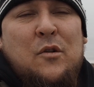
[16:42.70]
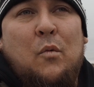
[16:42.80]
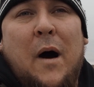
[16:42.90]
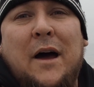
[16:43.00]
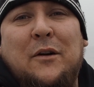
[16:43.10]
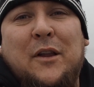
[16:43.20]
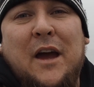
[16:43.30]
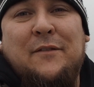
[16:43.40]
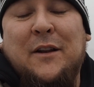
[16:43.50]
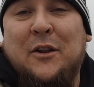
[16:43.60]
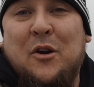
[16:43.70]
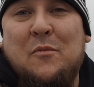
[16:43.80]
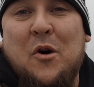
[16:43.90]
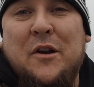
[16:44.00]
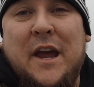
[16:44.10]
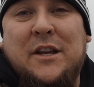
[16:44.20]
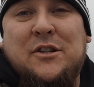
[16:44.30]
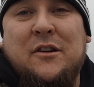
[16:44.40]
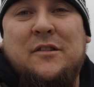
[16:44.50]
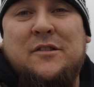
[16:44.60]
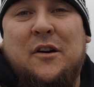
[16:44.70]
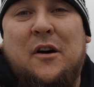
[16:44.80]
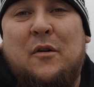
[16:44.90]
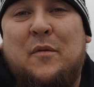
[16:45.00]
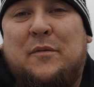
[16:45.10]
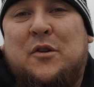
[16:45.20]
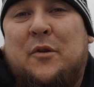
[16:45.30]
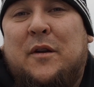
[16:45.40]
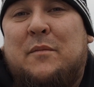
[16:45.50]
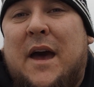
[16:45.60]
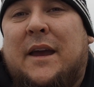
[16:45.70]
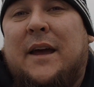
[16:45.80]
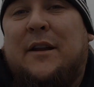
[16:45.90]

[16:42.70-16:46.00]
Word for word: wildlife and a little more nature. So I'll be tuning back in